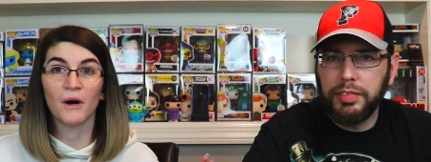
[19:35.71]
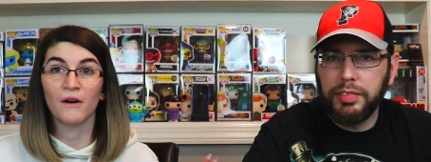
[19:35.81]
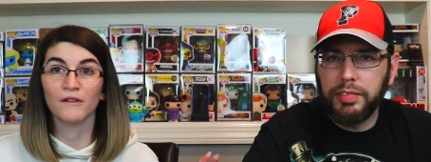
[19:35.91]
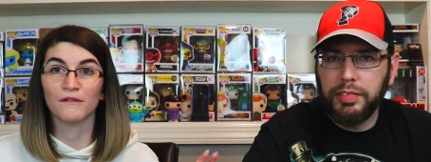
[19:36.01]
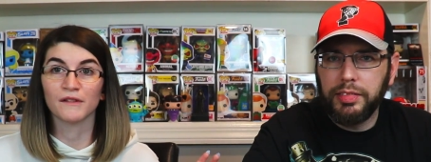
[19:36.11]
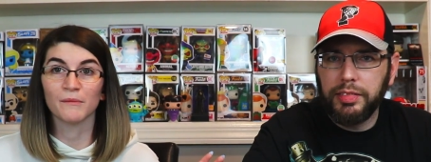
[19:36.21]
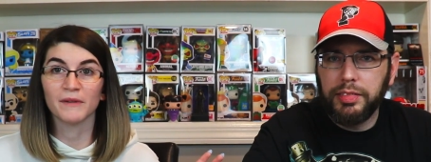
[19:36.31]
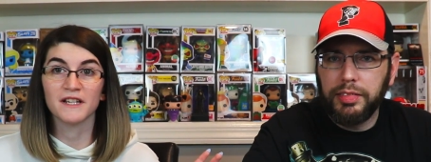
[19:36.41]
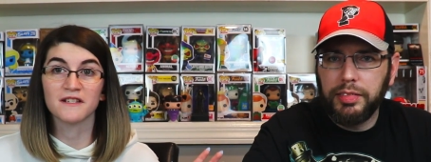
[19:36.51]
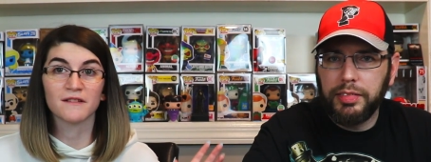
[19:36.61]
Speaker 1: all over the
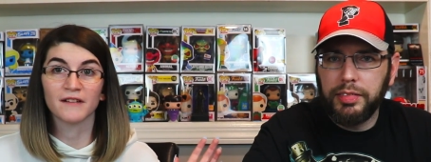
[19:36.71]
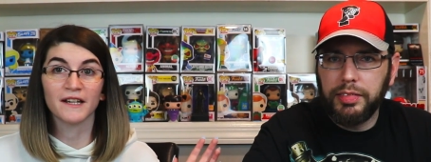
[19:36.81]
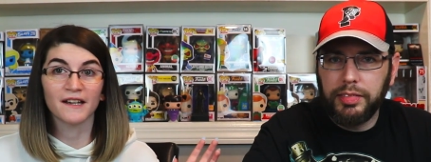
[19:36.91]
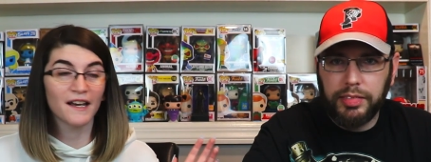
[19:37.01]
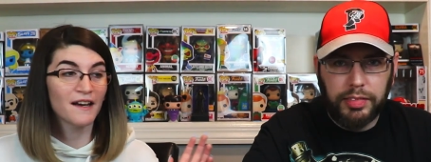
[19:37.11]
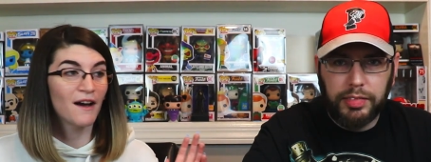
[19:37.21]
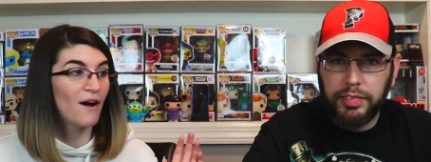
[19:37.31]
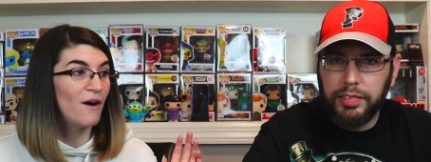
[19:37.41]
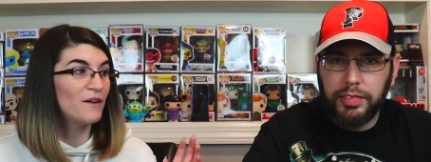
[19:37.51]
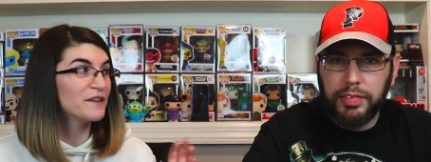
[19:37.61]
place. Like,
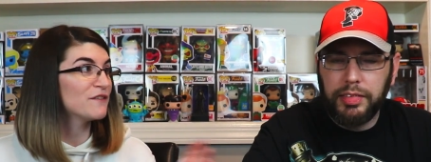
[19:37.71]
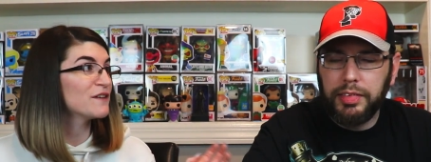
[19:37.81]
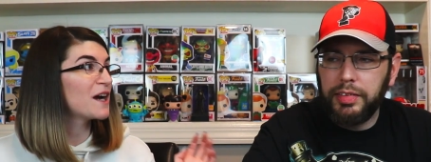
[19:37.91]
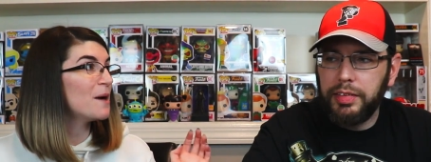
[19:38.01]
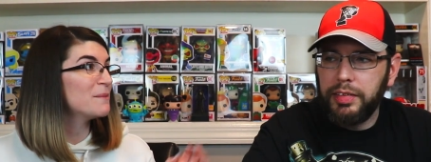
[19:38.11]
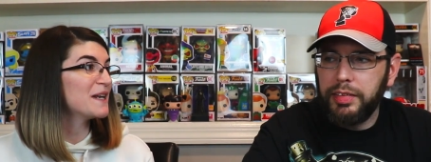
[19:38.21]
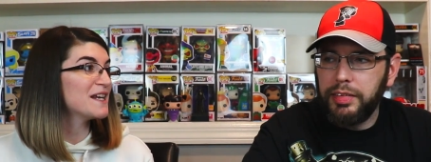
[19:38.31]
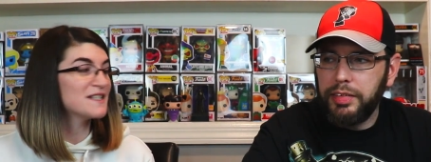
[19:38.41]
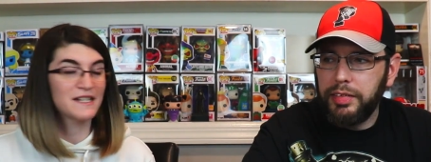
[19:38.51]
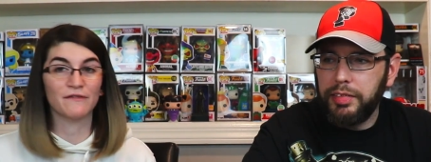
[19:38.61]
all different
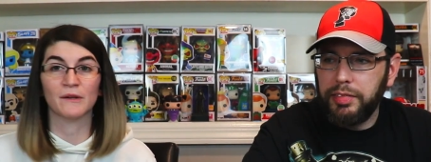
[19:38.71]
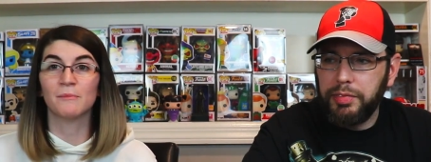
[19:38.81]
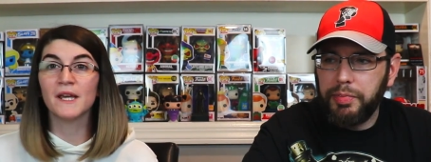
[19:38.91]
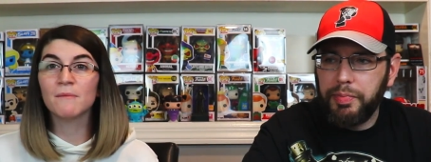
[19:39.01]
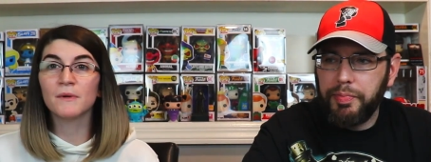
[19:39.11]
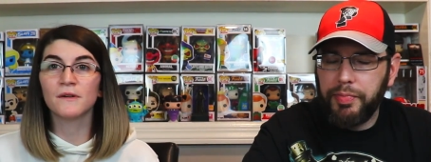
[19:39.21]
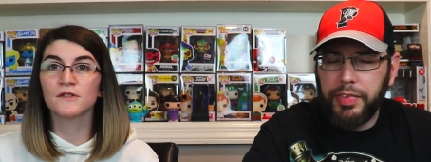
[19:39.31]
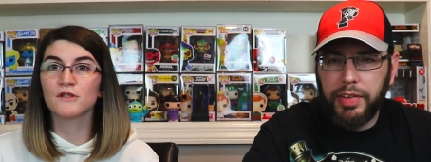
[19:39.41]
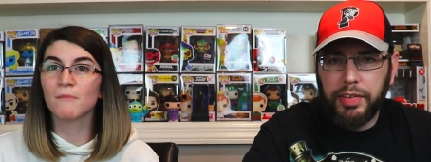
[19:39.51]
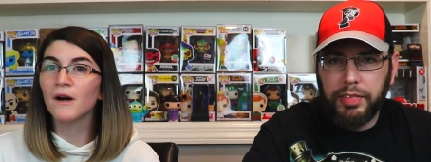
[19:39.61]
companies, different people,
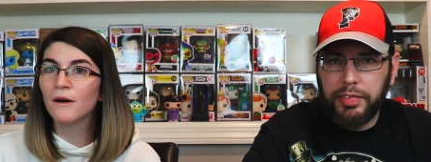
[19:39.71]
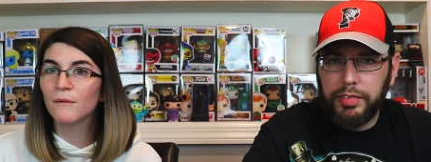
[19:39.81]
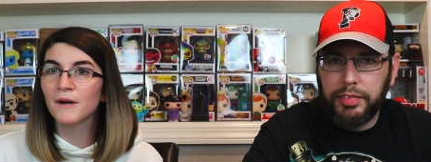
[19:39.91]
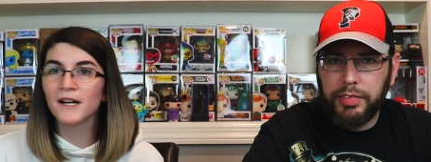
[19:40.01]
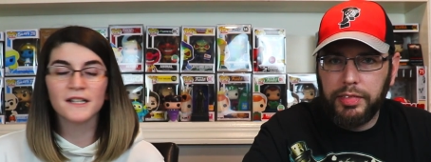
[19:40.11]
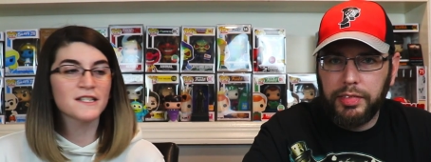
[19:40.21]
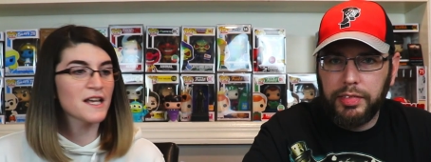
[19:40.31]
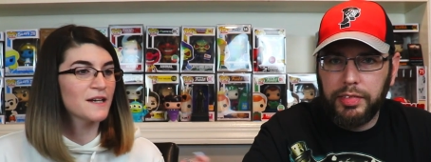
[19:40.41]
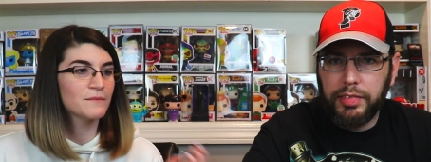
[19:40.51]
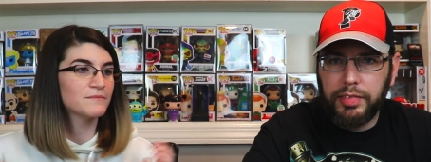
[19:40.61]
small ones,
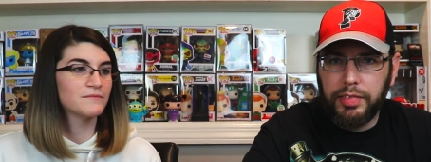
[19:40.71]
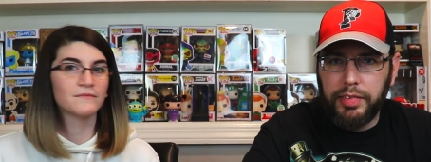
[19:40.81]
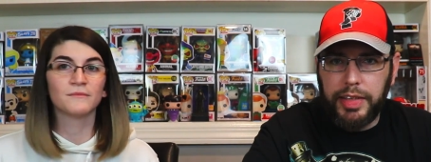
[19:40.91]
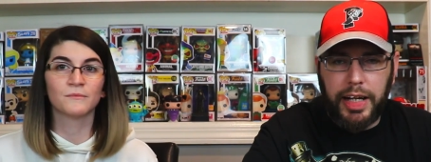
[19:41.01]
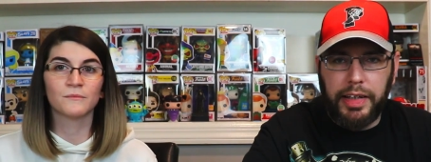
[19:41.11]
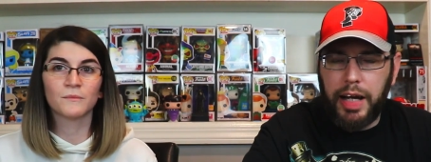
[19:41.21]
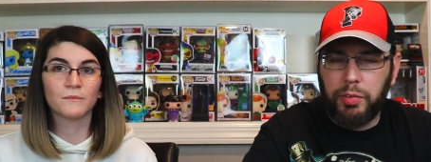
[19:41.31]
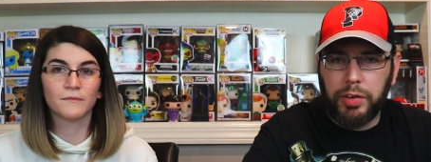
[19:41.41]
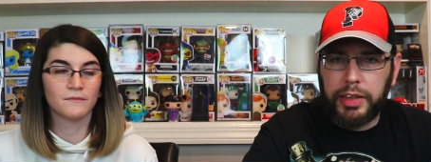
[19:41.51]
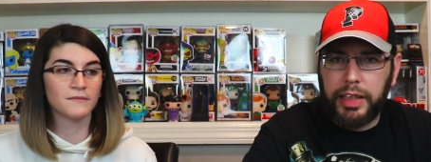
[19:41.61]
like...
Speaker 2: Yeah,
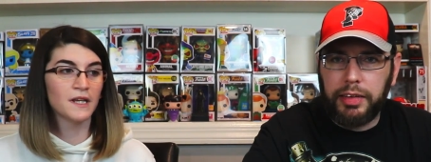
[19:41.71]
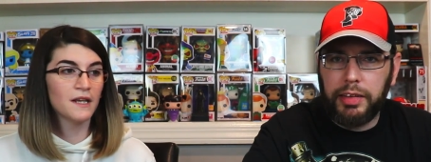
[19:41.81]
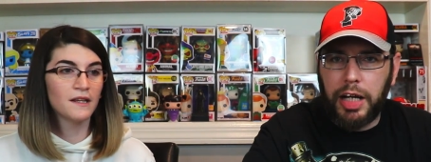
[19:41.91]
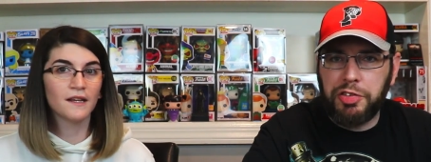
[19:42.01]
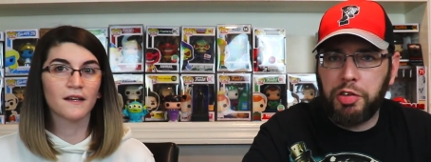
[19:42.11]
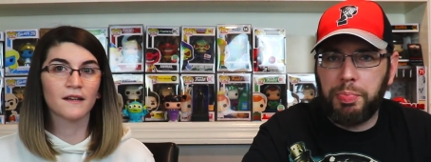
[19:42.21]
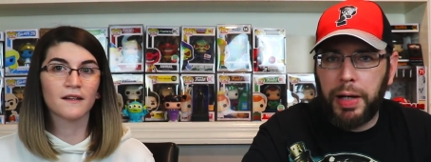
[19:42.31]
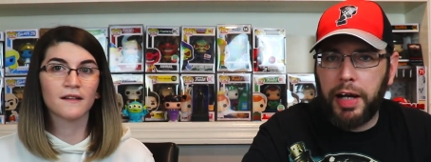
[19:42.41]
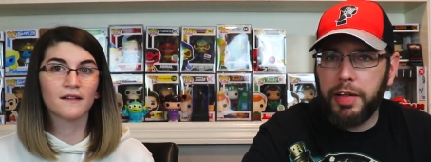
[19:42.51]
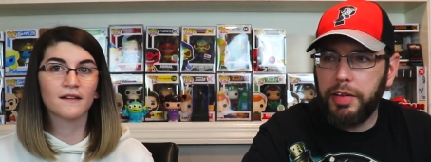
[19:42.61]
networking. I just
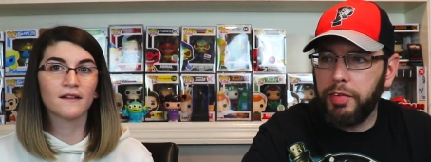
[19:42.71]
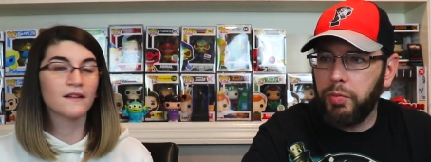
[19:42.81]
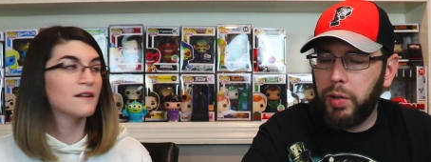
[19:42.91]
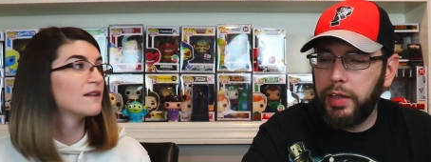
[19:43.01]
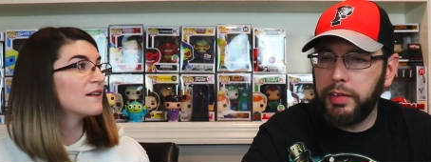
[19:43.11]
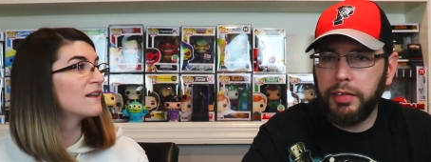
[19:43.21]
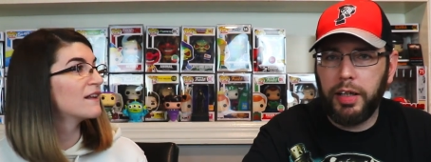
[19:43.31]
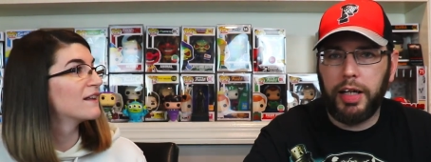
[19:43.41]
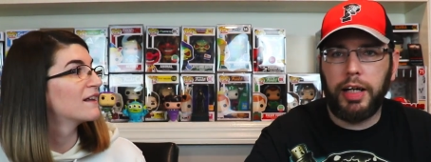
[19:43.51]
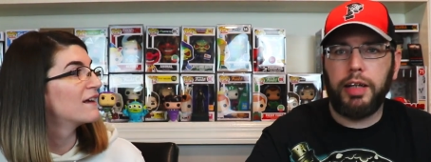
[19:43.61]
bought one
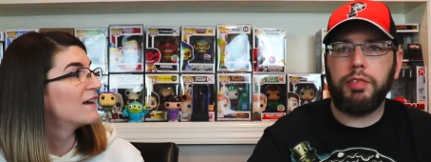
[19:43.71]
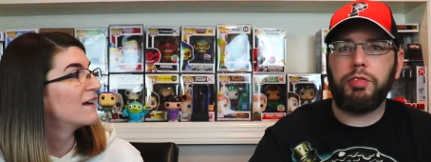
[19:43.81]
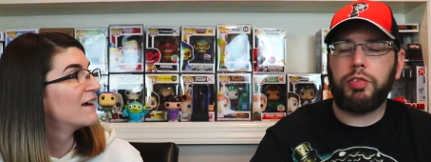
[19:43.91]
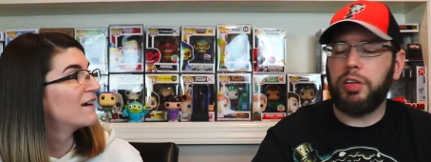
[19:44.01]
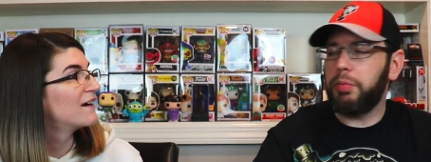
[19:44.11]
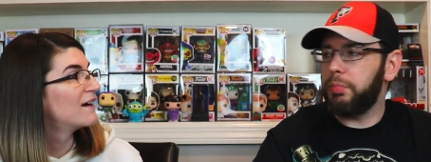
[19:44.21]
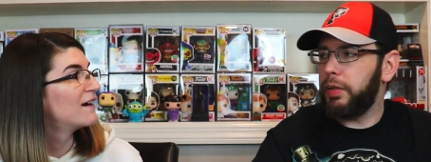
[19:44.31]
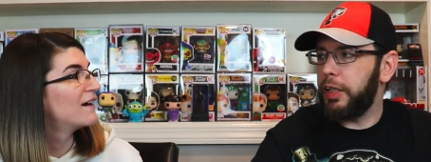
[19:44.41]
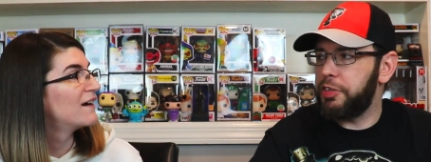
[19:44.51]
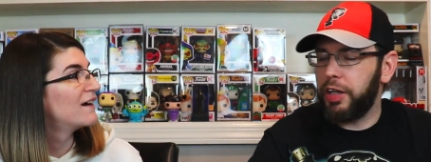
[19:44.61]
uh,
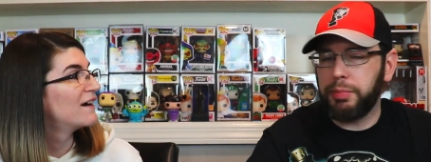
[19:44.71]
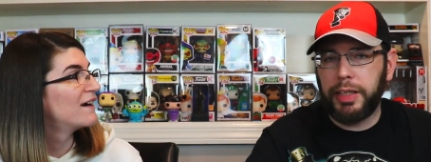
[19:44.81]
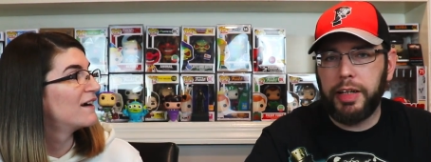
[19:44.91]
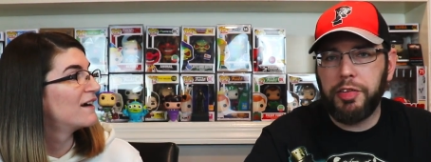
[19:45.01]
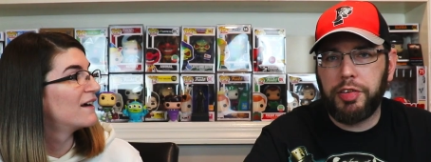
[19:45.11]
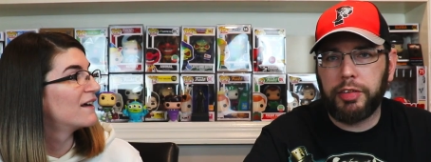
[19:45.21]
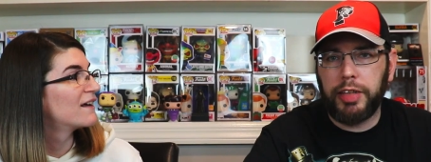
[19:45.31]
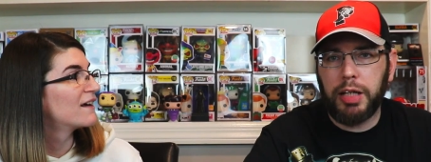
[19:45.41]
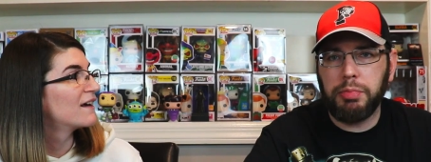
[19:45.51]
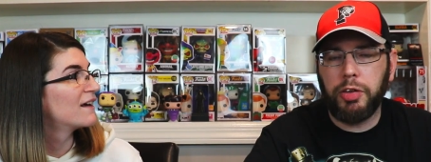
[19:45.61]
from a gentleman on
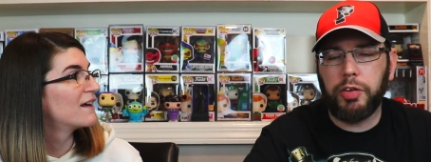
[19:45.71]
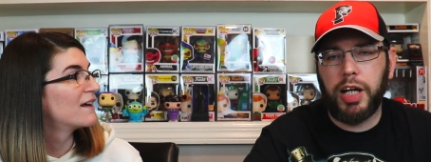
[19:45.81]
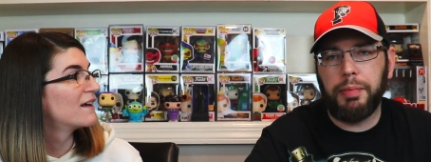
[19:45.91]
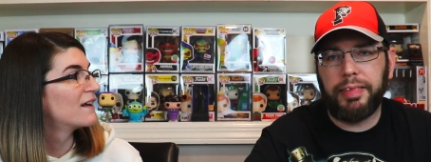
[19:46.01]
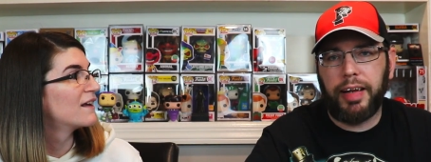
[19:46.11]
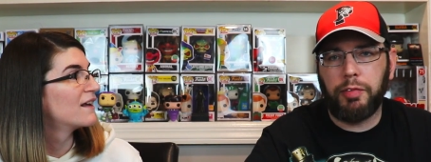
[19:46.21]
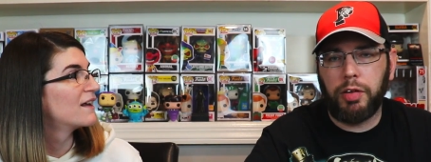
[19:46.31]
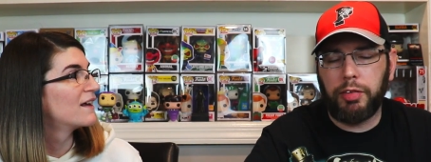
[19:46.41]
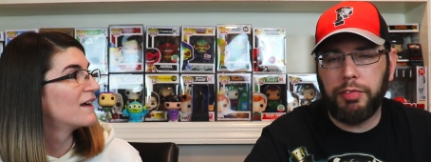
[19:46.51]
Instagram who commented on one of our